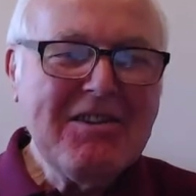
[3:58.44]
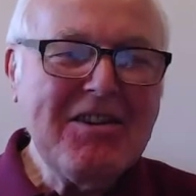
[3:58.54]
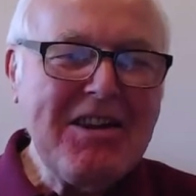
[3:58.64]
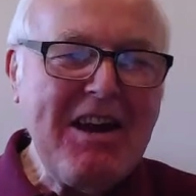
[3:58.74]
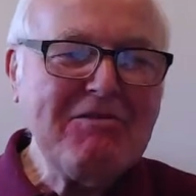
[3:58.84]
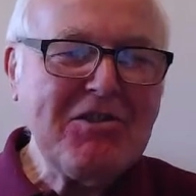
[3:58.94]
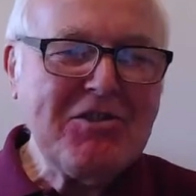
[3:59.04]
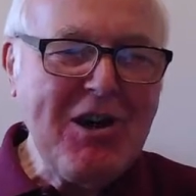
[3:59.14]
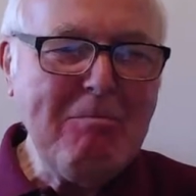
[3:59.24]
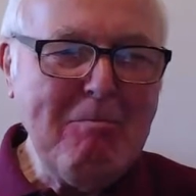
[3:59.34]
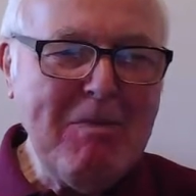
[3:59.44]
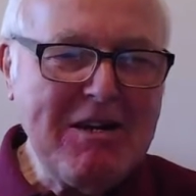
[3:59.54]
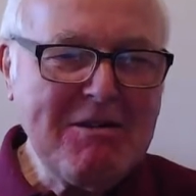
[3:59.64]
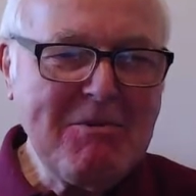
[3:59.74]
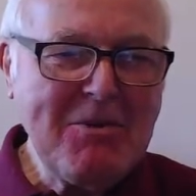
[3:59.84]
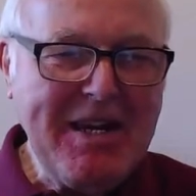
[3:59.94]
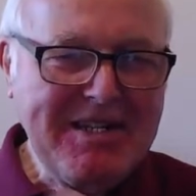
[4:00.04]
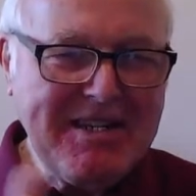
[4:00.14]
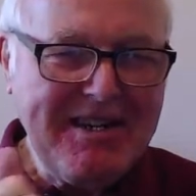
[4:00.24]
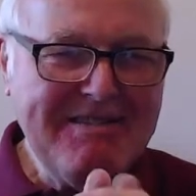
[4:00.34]
Go down to the shop and buy some
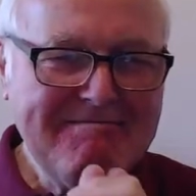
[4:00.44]
sweets or